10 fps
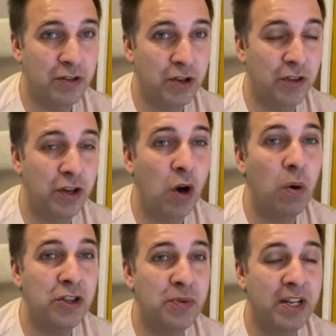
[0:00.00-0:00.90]
so they know
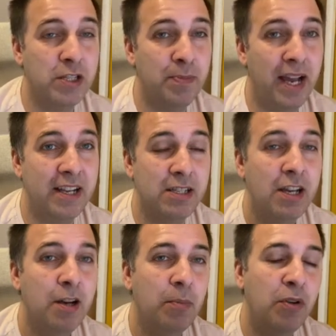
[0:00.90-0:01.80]
what to expect,
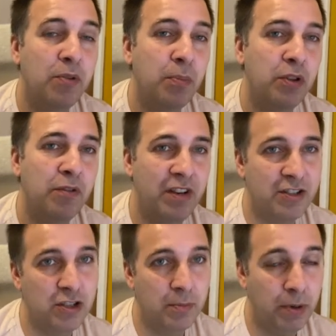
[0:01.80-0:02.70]
but they've read
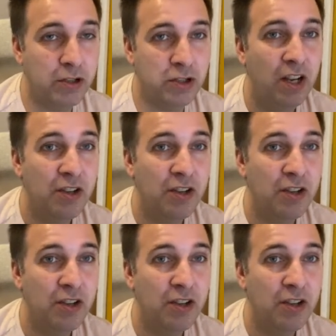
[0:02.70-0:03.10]
to the bottom.